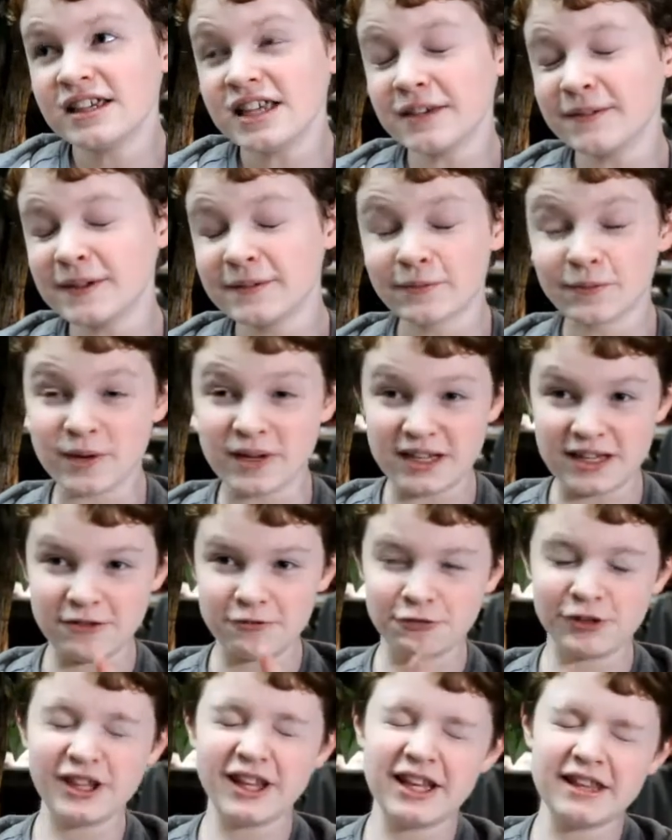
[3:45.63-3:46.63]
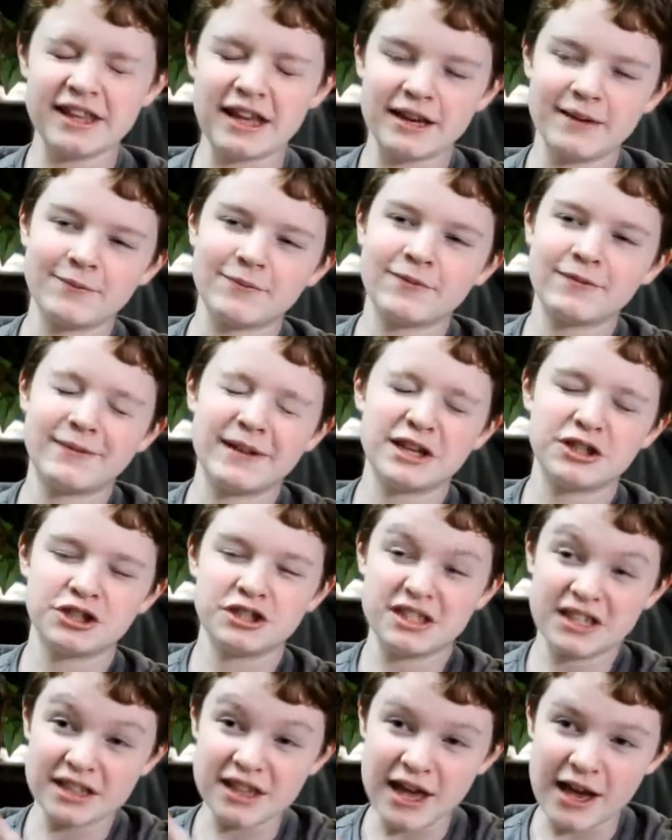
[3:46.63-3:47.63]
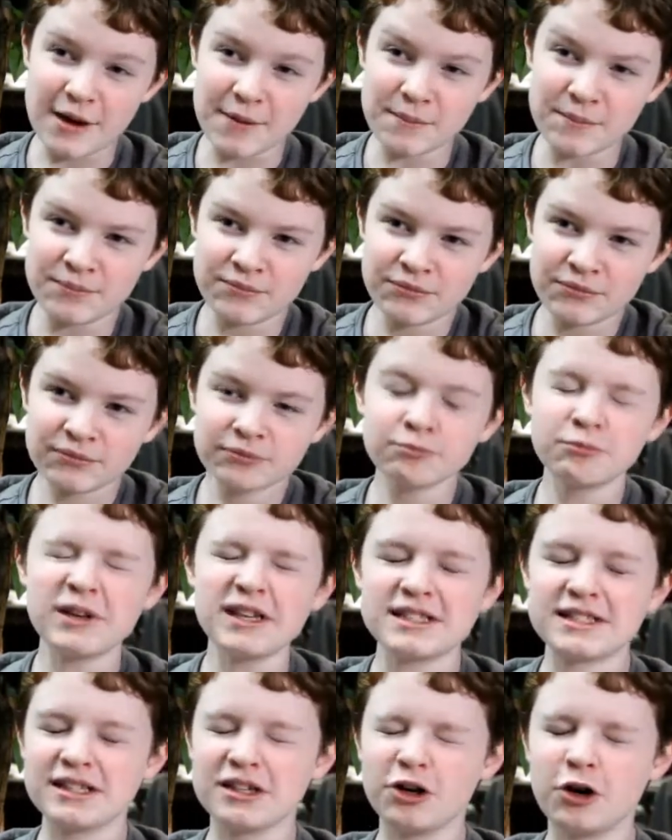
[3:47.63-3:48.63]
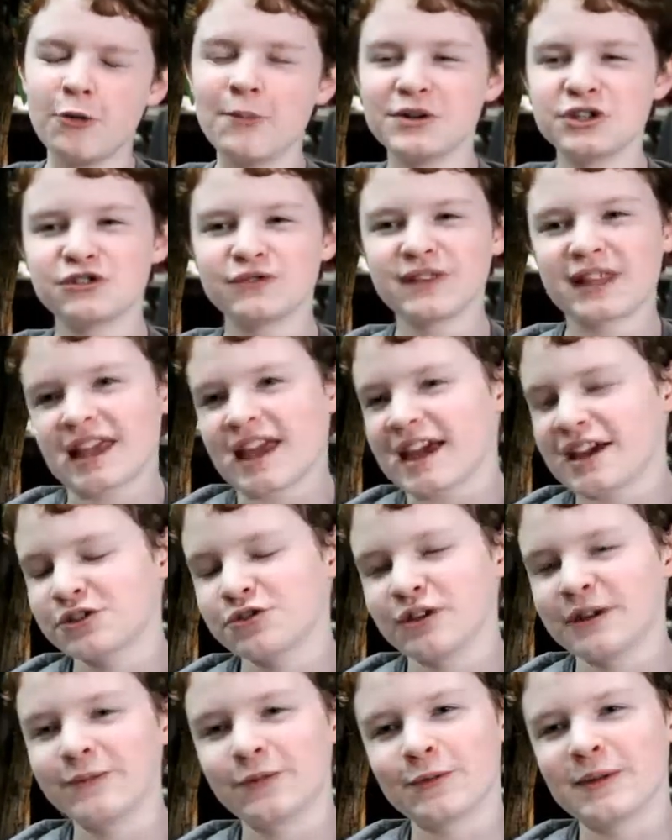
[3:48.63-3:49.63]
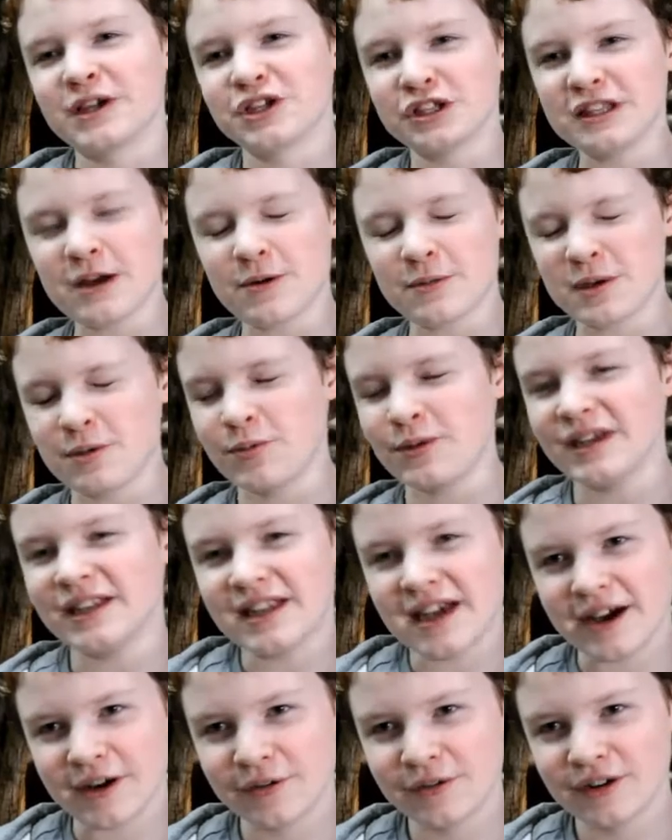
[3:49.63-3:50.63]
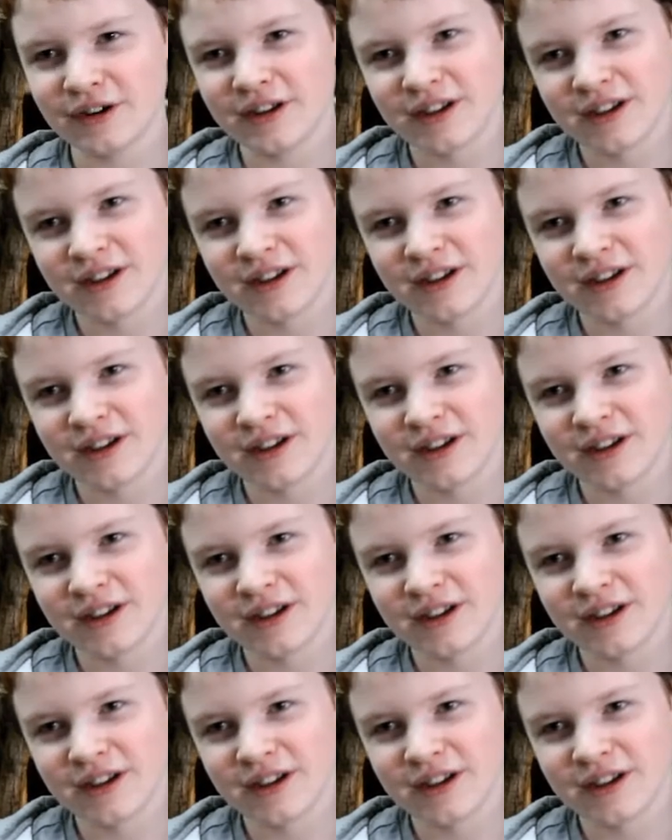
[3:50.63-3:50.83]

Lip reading: even if we relay that information to them, we see a whole bunch of like extra information that we weed out.